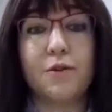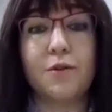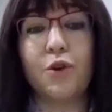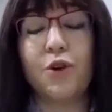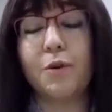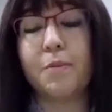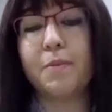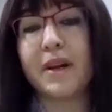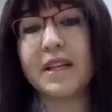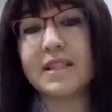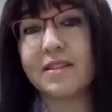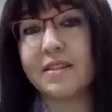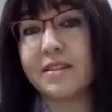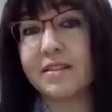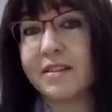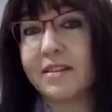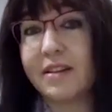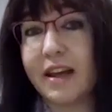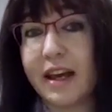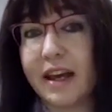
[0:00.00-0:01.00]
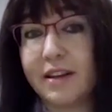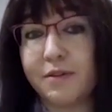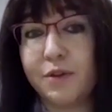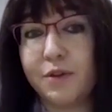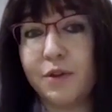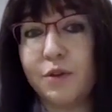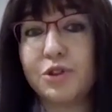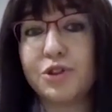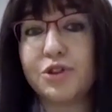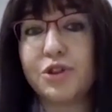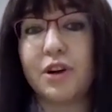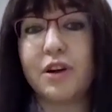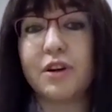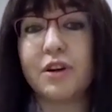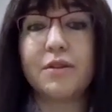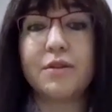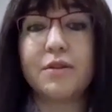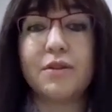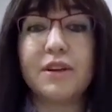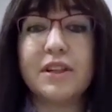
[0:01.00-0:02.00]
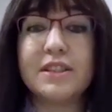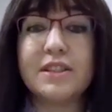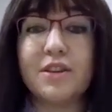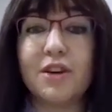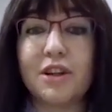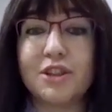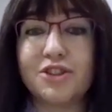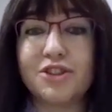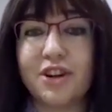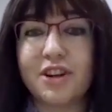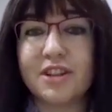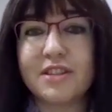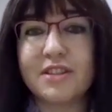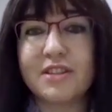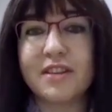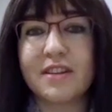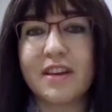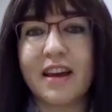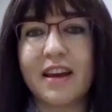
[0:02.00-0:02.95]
for present and future researchers,